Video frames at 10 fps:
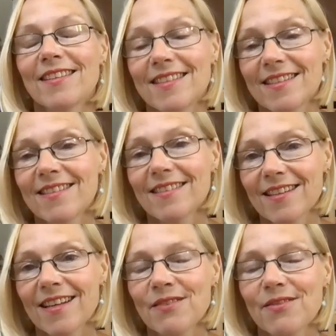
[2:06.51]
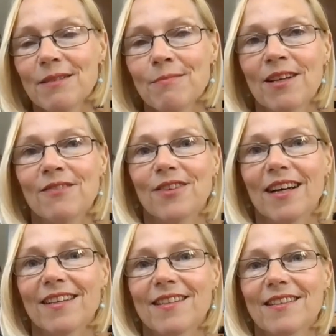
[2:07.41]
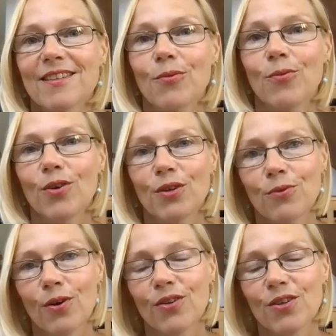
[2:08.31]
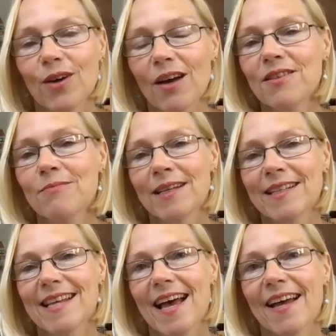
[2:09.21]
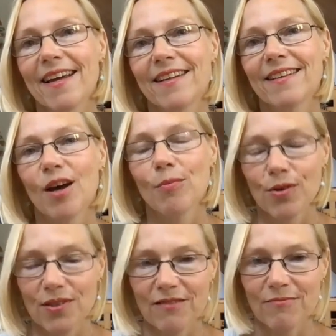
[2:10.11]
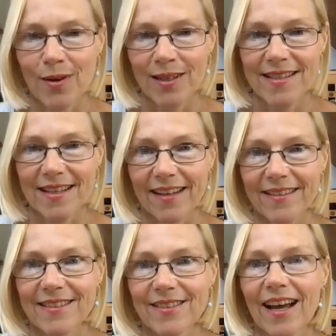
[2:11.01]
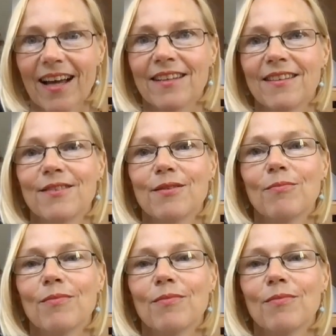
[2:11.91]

To successfully manifest what you want, you have to maintain a positive mindset and